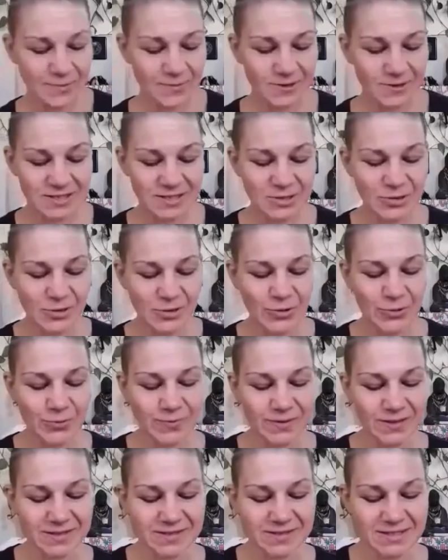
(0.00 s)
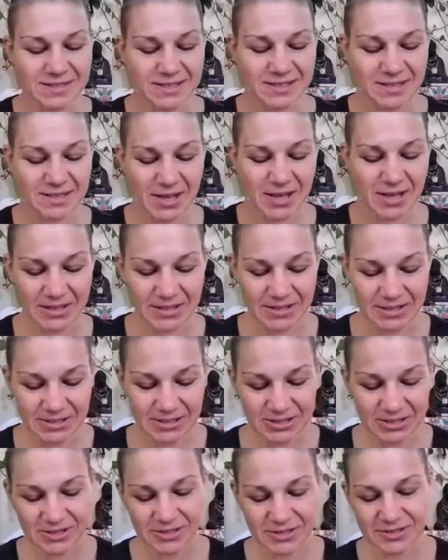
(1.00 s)
we're still opening to the
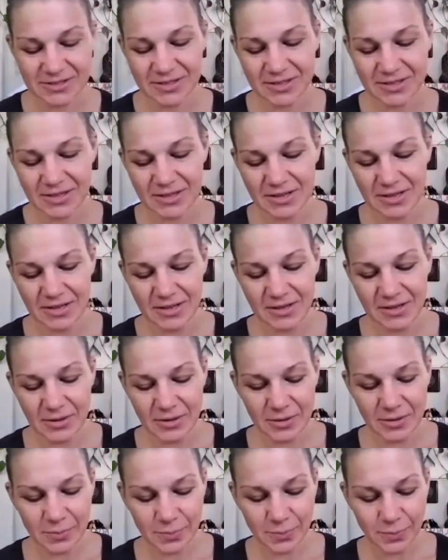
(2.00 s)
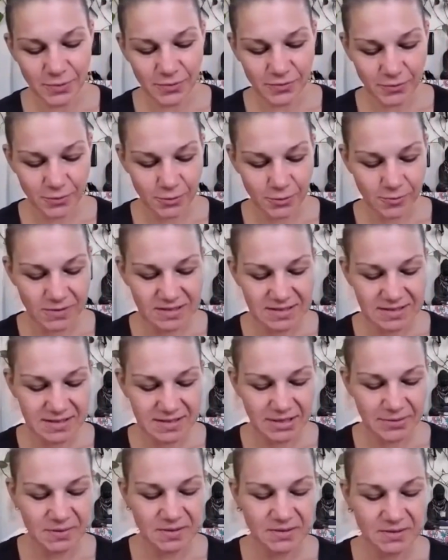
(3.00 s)
knowledge before we
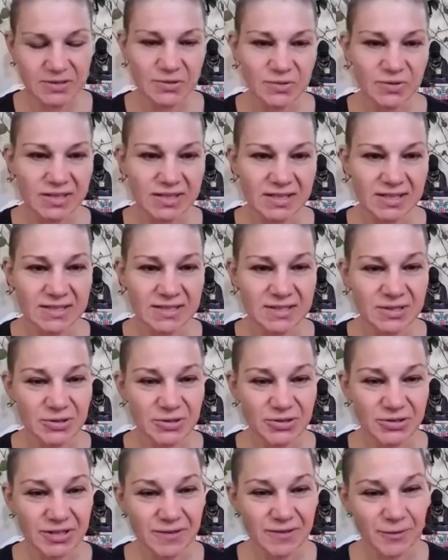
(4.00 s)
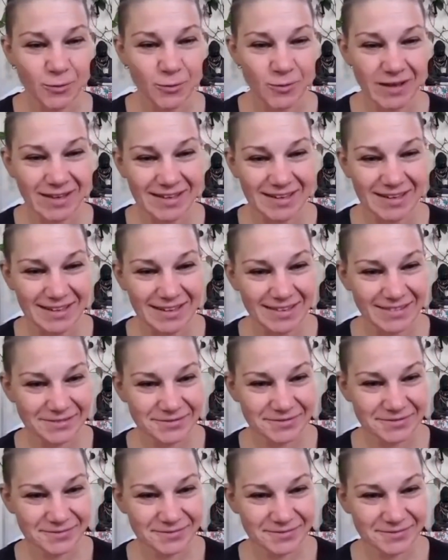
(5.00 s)
step into a history of awakening.